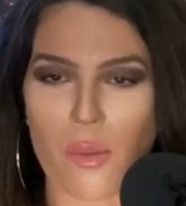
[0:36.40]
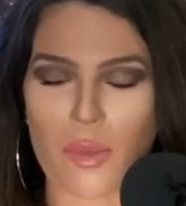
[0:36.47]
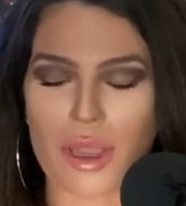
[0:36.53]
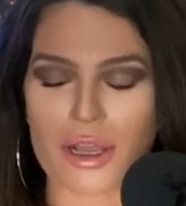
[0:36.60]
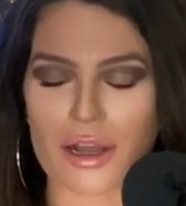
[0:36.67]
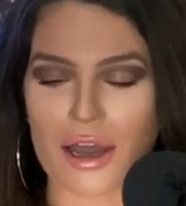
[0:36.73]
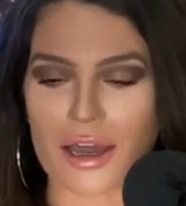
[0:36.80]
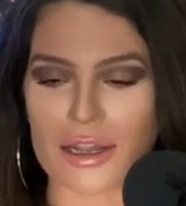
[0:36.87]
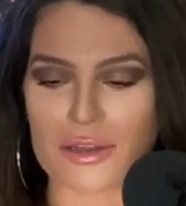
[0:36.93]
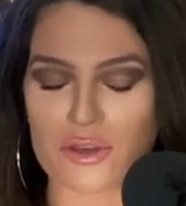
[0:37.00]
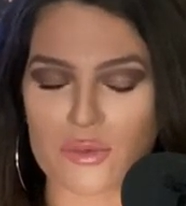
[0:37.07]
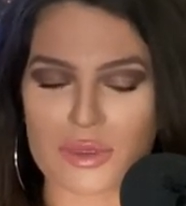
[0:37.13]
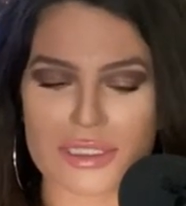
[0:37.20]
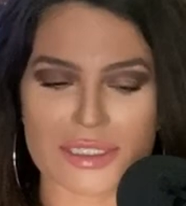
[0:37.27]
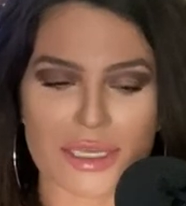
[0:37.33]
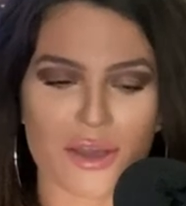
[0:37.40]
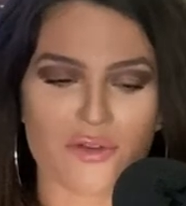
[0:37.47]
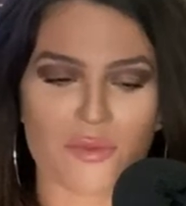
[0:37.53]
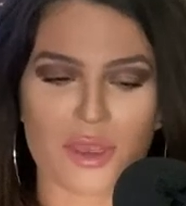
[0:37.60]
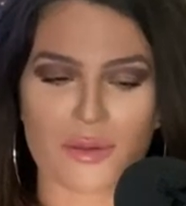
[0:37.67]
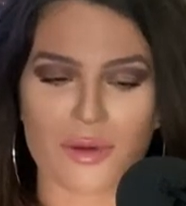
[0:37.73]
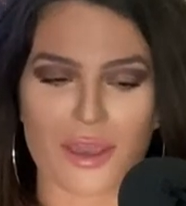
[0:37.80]
Oh, my God. You'll be sick
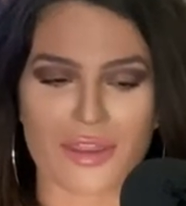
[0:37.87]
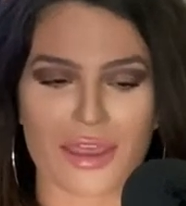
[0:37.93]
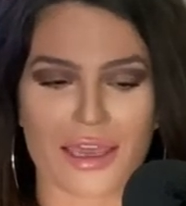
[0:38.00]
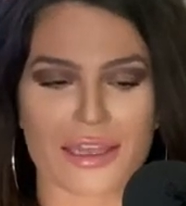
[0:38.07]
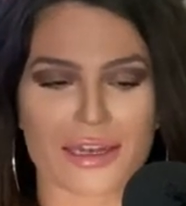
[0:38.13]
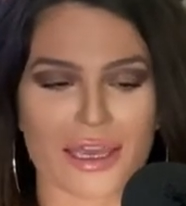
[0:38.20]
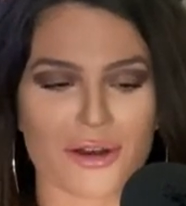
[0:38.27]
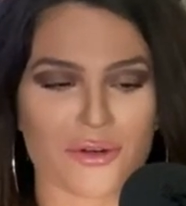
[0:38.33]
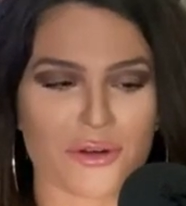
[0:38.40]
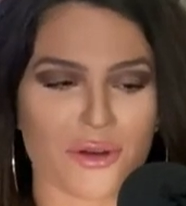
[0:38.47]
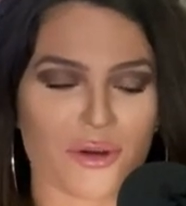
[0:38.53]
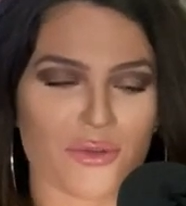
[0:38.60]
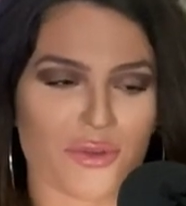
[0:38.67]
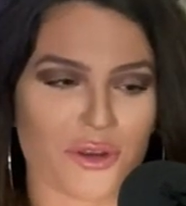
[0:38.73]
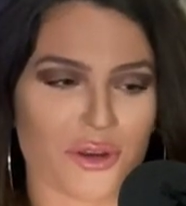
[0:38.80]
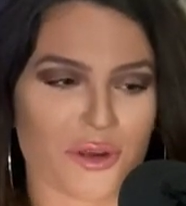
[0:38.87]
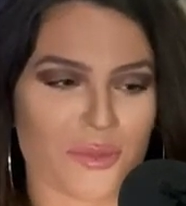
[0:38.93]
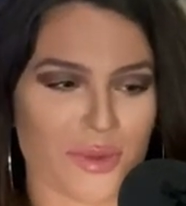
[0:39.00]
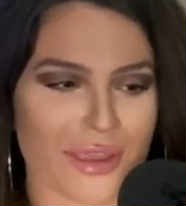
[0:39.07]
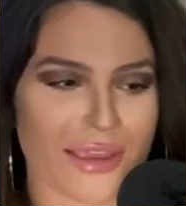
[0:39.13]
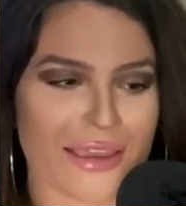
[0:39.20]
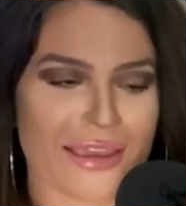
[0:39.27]
of me by then. I don't know if you're going to
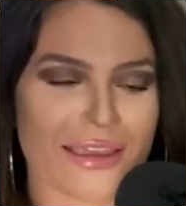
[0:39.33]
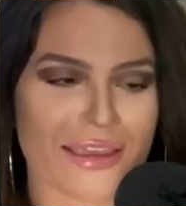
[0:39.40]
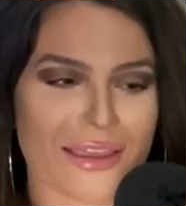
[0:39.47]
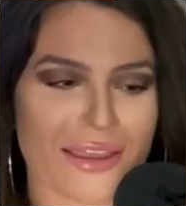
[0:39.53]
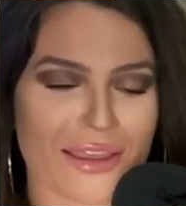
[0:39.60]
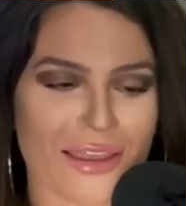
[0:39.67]
be...